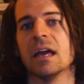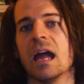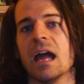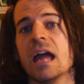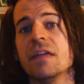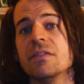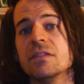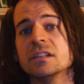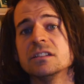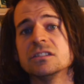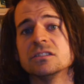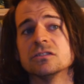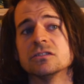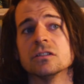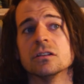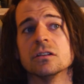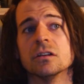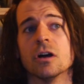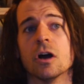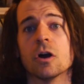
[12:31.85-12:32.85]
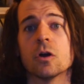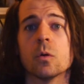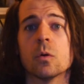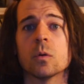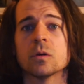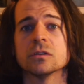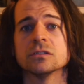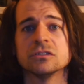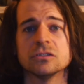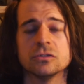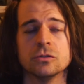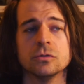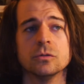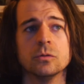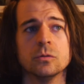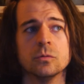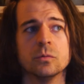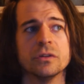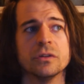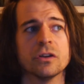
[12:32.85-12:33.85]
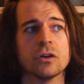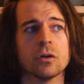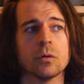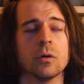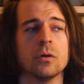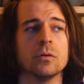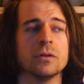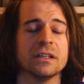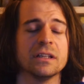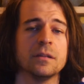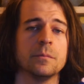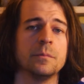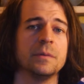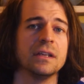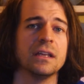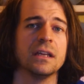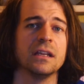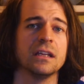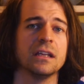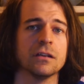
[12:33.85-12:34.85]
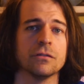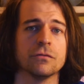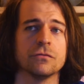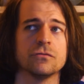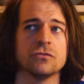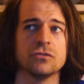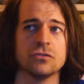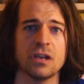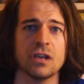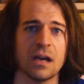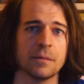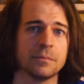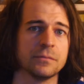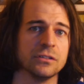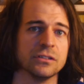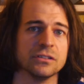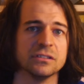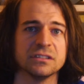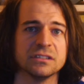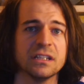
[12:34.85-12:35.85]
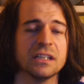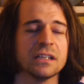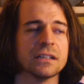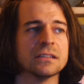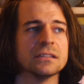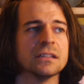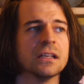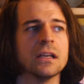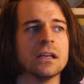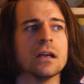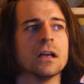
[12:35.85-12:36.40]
And this accords too with the quote at the beginning of chapter 6